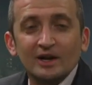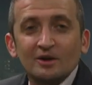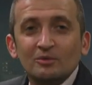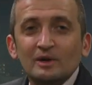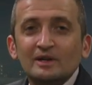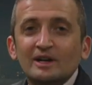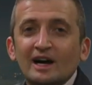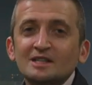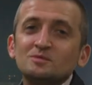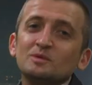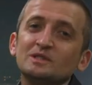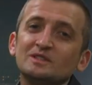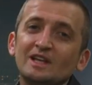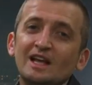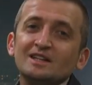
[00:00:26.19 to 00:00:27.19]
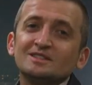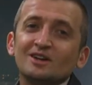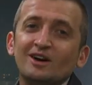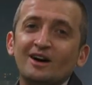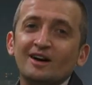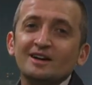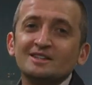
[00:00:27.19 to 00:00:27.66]
What God's mistakes
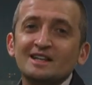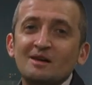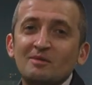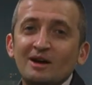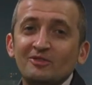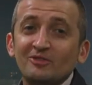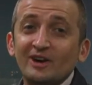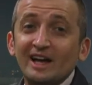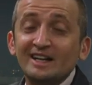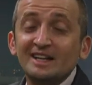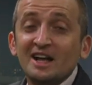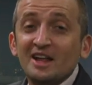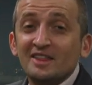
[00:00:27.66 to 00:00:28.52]
are is that my friend,